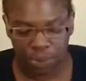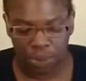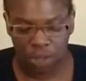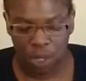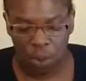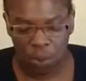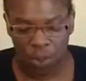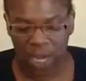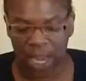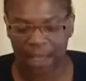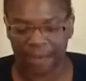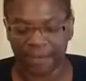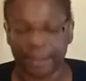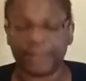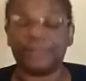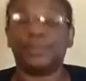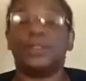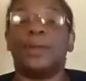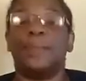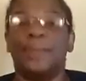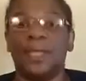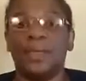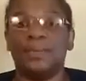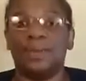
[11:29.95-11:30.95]
whatever. The
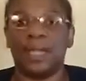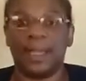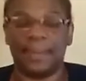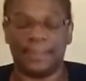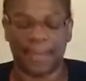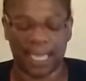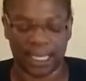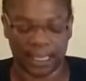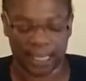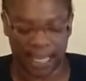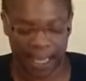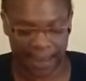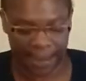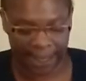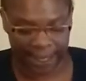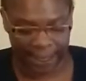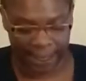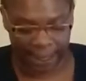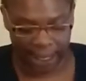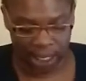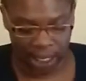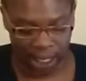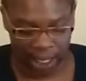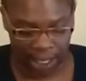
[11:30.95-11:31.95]
people that make damn
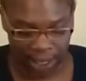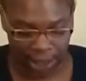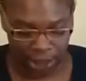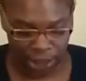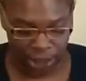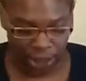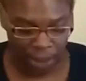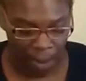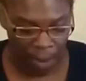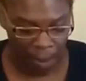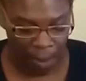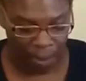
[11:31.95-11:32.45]
instant lunch